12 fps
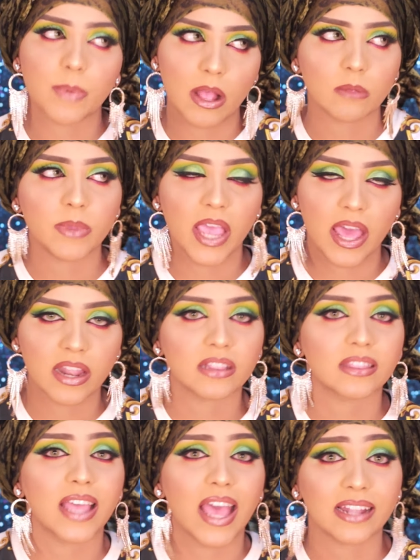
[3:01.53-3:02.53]
I'll be
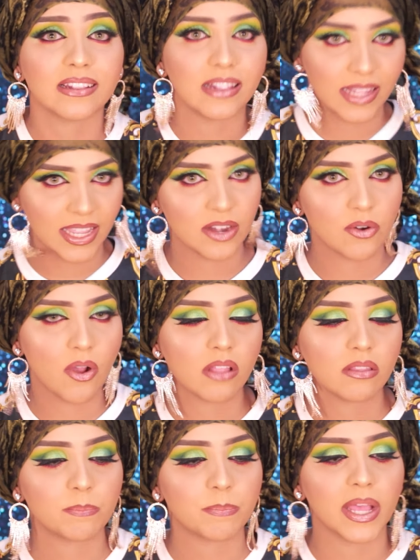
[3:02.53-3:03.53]
adding that later
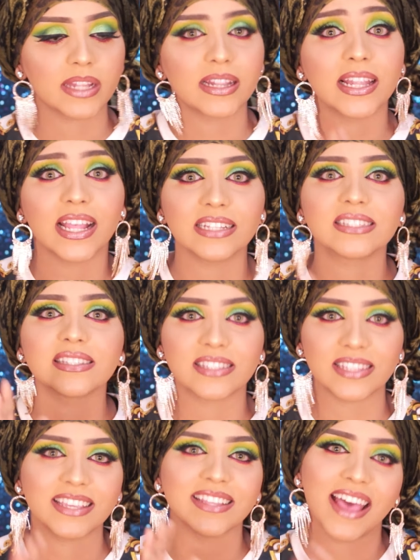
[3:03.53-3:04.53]
on. But let's
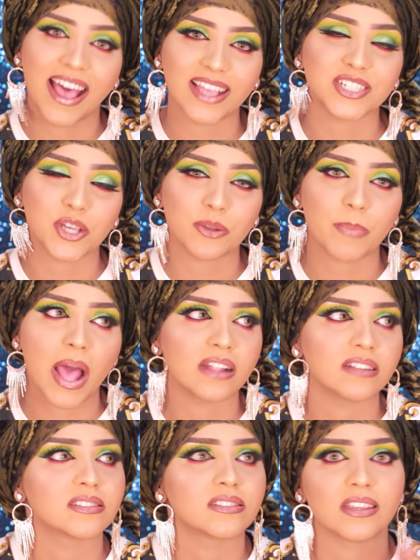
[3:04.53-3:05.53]
see the eyeshadow
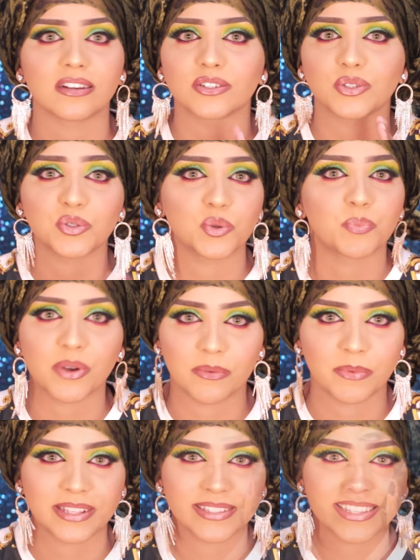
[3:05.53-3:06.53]
palettes. They are super
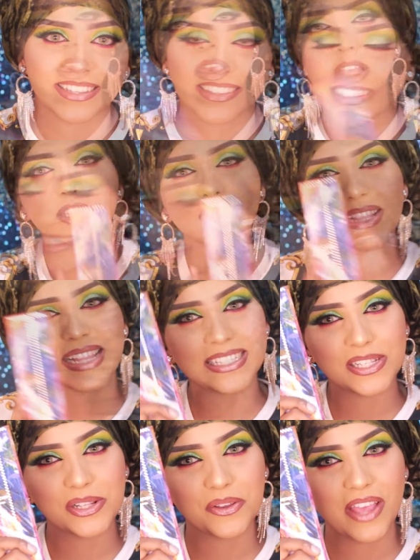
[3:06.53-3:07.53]
amazing. So
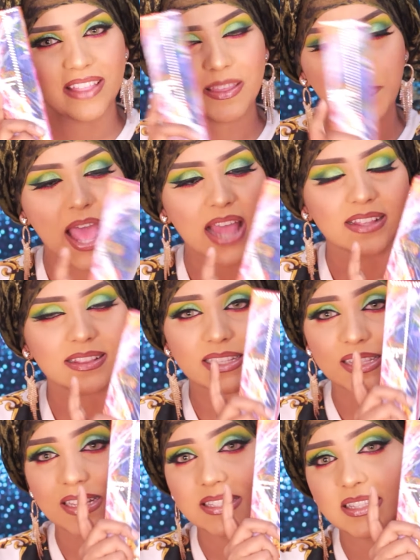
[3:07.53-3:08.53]
let's look at the palette.
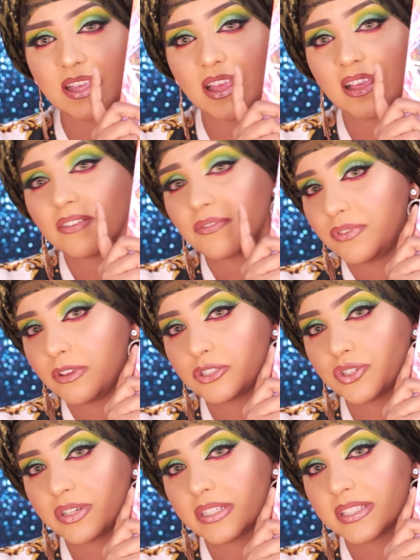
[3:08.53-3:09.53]
This is the
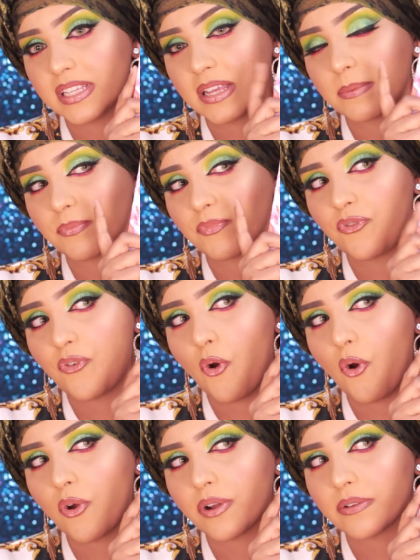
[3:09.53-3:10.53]
Futurism
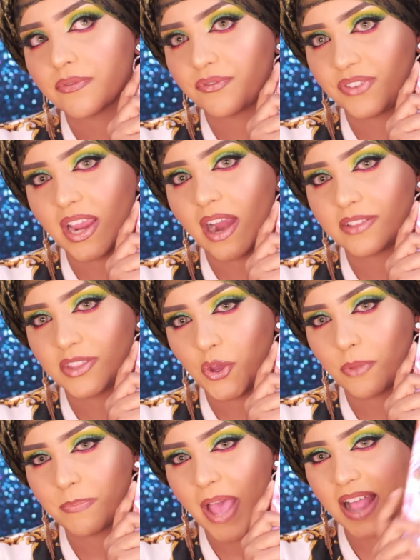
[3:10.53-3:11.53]
4 VR
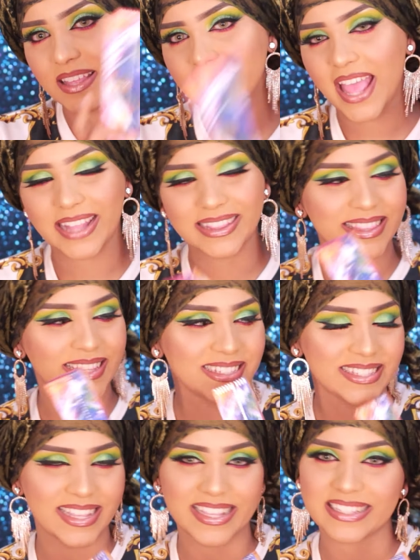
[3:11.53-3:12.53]
Neon palette, and
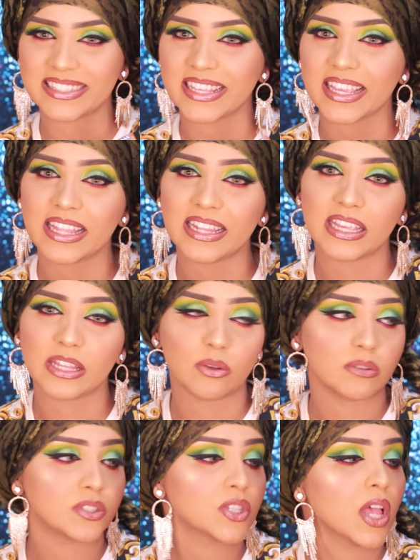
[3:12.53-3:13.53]
this is the
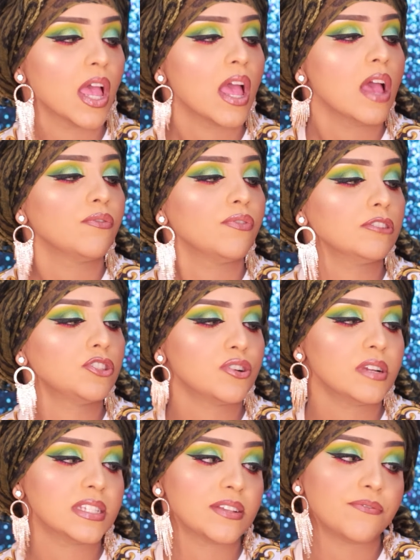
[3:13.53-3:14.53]
Kaleidos
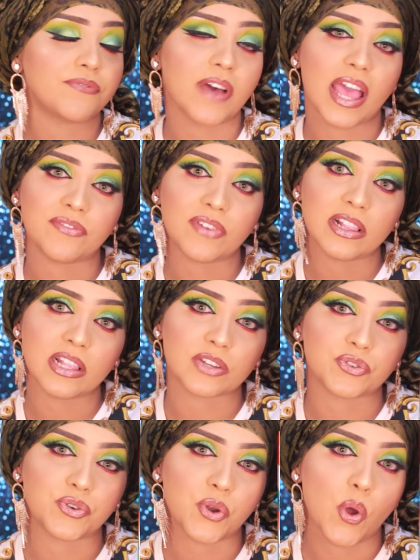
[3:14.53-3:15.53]
Futurism 5
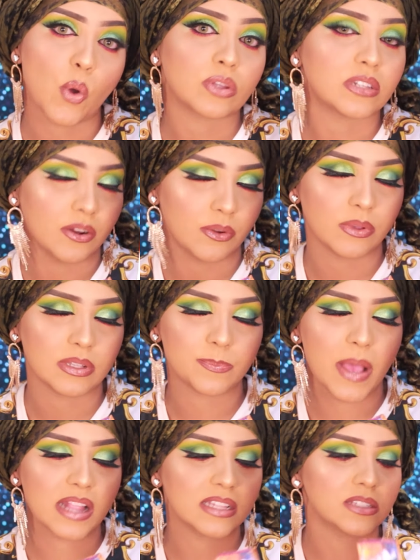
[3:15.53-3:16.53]
Electro Turquoise
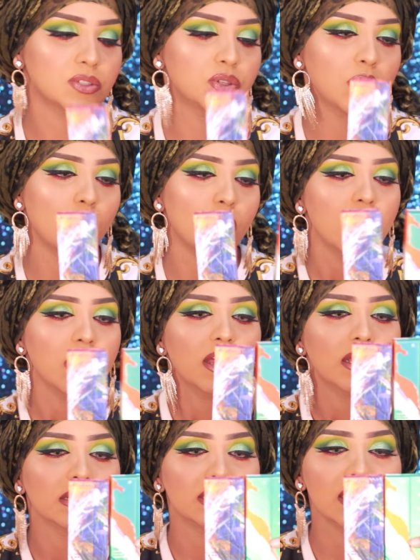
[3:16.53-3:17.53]
palette. So
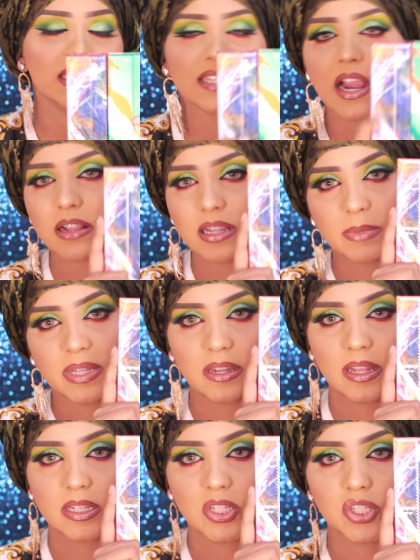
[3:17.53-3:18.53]
these are limited
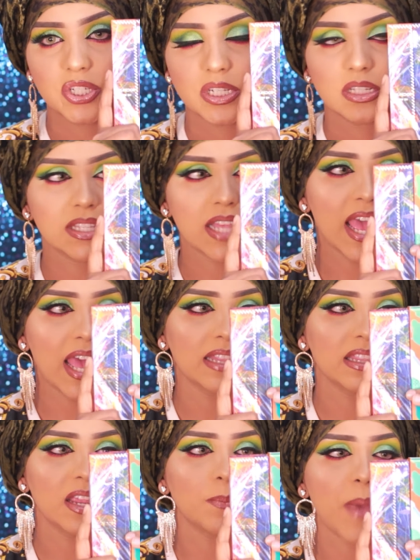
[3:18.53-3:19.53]
editions,
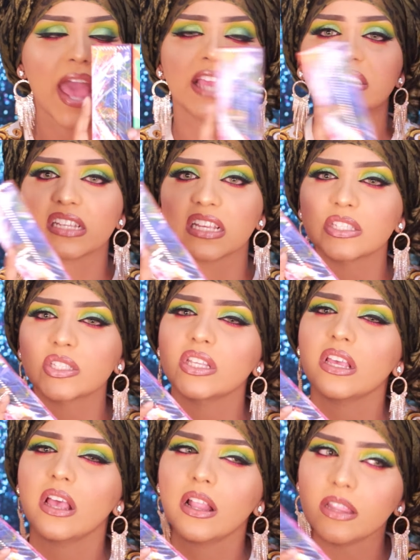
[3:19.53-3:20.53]
and their packaging
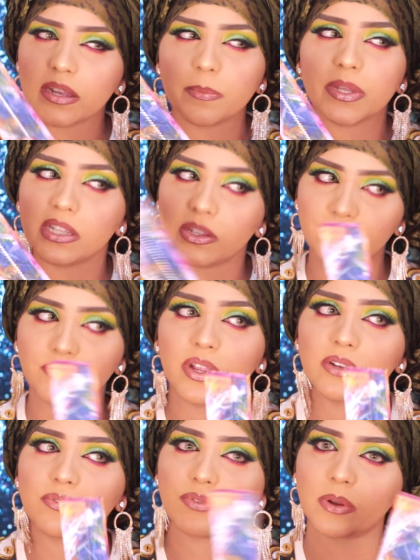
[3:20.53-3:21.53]
is a little bit
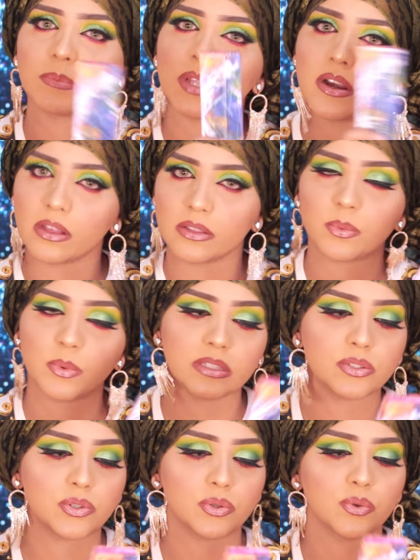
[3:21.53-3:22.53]
different from their other
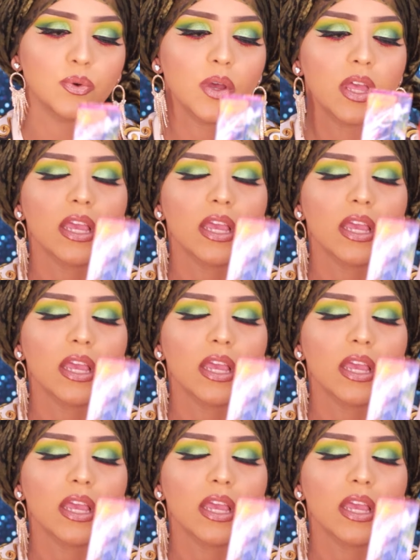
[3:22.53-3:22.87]
ones too.